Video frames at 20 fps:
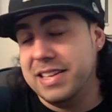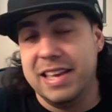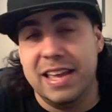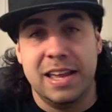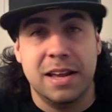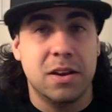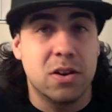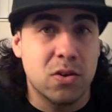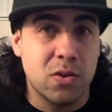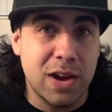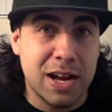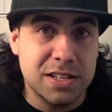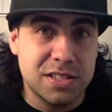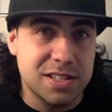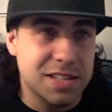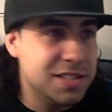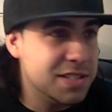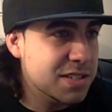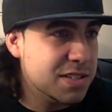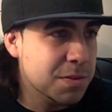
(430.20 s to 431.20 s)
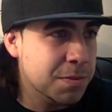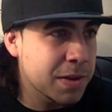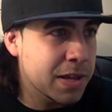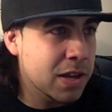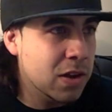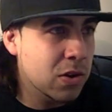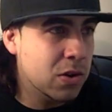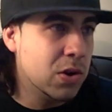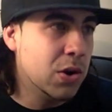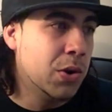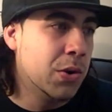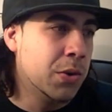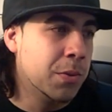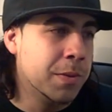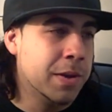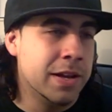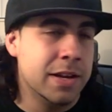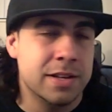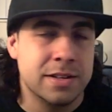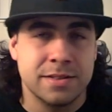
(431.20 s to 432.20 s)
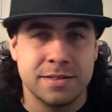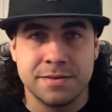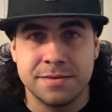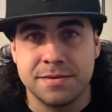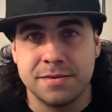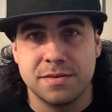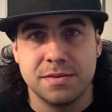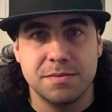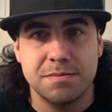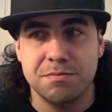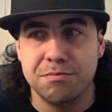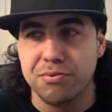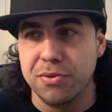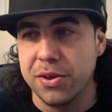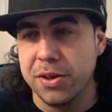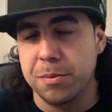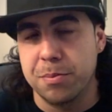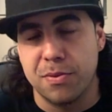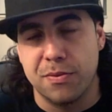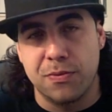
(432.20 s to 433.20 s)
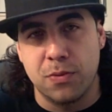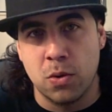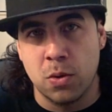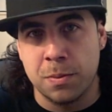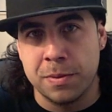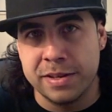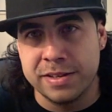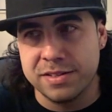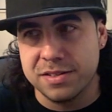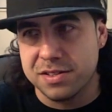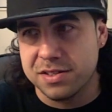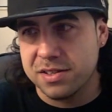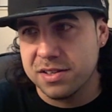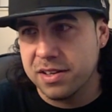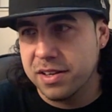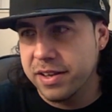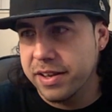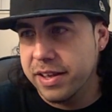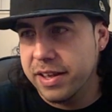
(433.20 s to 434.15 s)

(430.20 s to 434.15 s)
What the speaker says: hey, congratulations to Miguel Cotto, man. Brilliant performance.